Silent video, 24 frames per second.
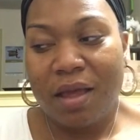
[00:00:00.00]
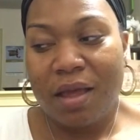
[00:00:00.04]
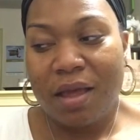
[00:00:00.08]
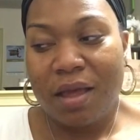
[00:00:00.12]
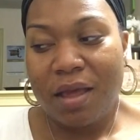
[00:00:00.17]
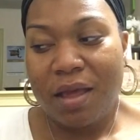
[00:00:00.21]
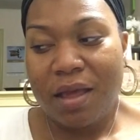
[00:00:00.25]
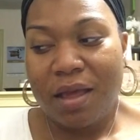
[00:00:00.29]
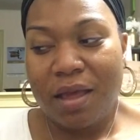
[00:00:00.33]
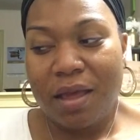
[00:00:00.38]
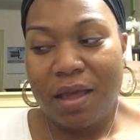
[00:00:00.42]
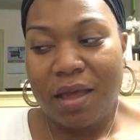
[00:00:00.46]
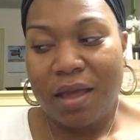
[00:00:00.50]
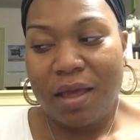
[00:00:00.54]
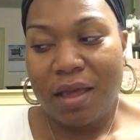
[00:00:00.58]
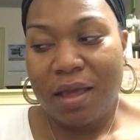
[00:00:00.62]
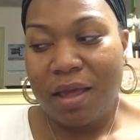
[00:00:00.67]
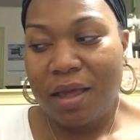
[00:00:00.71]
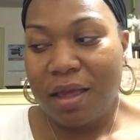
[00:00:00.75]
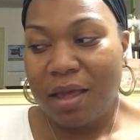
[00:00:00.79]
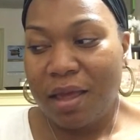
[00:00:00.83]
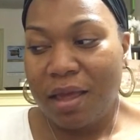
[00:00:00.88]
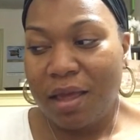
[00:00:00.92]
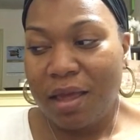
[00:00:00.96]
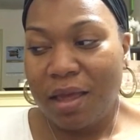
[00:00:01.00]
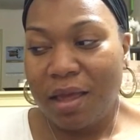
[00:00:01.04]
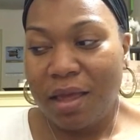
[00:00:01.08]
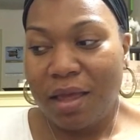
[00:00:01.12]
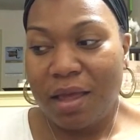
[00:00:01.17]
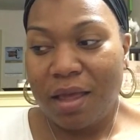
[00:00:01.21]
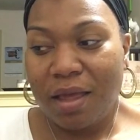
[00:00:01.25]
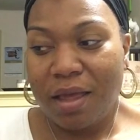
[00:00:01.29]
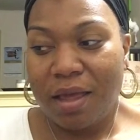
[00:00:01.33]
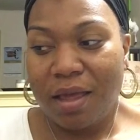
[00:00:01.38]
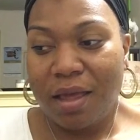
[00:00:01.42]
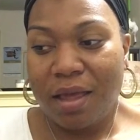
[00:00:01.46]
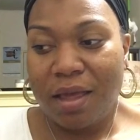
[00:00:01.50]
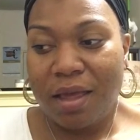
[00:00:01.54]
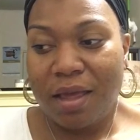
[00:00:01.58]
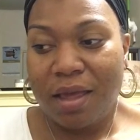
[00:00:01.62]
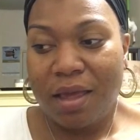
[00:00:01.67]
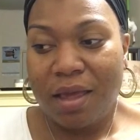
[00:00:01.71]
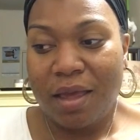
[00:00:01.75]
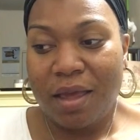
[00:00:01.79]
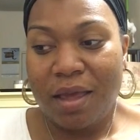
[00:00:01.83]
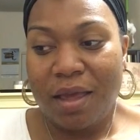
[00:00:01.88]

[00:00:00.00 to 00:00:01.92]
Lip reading: [no speech]